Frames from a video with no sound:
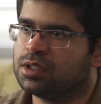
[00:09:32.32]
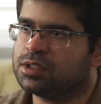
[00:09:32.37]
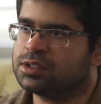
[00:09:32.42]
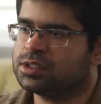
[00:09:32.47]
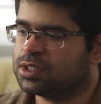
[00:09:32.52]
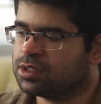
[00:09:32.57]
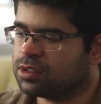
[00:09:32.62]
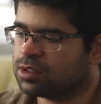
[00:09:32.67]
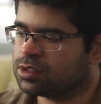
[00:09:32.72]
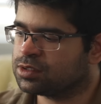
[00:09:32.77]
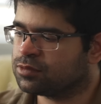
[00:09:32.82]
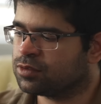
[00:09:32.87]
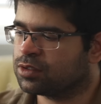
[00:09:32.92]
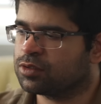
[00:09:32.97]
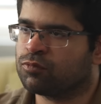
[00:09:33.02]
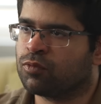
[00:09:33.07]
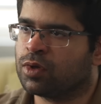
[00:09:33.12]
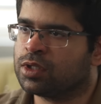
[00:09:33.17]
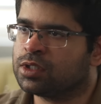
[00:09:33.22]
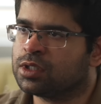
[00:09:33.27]
Let's say there's
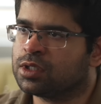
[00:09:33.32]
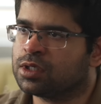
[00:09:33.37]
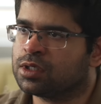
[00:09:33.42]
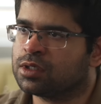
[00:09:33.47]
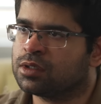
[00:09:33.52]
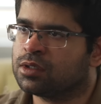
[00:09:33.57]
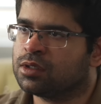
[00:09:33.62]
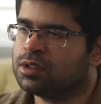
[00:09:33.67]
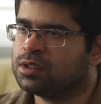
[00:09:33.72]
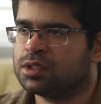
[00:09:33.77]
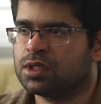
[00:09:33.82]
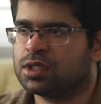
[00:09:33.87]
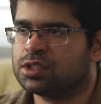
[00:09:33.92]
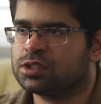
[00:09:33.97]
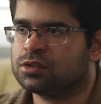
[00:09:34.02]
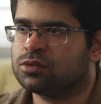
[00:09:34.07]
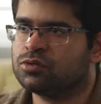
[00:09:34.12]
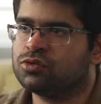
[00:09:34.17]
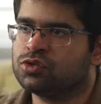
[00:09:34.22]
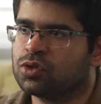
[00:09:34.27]
like one thing that
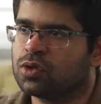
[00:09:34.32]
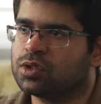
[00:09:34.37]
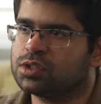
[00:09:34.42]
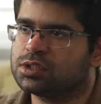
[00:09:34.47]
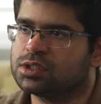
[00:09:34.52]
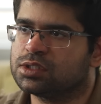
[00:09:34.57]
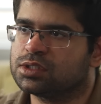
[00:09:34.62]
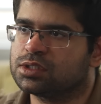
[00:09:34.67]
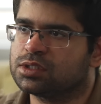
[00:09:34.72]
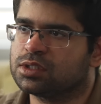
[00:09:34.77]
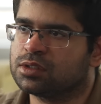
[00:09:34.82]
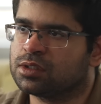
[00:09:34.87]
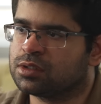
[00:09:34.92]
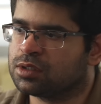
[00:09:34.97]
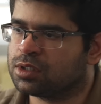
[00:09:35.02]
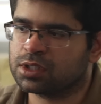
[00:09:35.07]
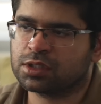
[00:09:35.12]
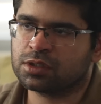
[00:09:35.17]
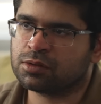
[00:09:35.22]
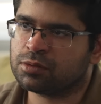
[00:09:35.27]
has two choices, and there
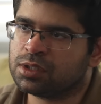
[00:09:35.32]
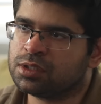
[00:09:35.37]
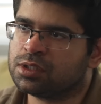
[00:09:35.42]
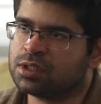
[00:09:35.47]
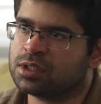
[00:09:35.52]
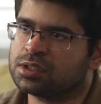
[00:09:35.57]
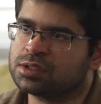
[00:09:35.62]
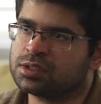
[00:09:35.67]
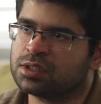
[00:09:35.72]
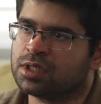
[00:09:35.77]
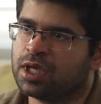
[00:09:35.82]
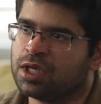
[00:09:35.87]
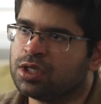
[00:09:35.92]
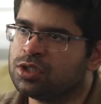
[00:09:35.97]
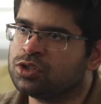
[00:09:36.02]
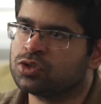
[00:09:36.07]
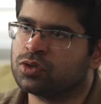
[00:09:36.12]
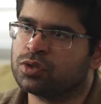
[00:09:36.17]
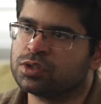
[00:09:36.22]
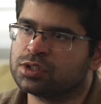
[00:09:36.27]
are like three things that are
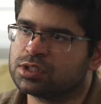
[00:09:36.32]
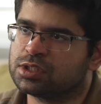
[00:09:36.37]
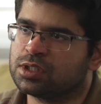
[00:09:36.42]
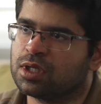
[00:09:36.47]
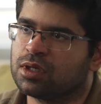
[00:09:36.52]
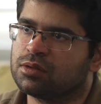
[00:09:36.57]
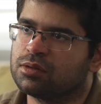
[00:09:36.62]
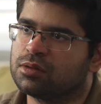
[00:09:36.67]
eight choices now.